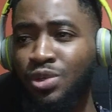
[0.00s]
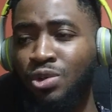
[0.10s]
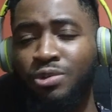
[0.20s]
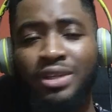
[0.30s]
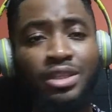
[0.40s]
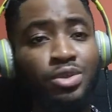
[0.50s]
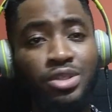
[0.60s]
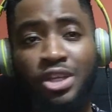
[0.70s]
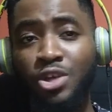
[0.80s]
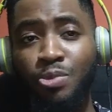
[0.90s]
all of that
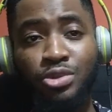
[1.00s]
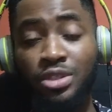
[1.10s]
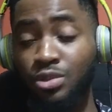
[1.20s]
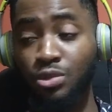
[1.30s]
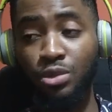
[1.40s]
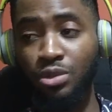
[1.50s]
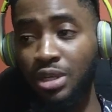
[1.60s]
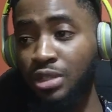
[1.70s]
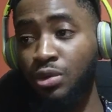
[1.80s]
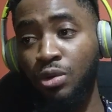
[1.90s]
doesn't help us at all.
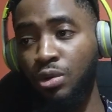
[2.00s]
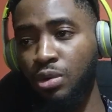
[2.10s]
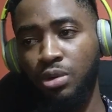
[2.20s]
At all.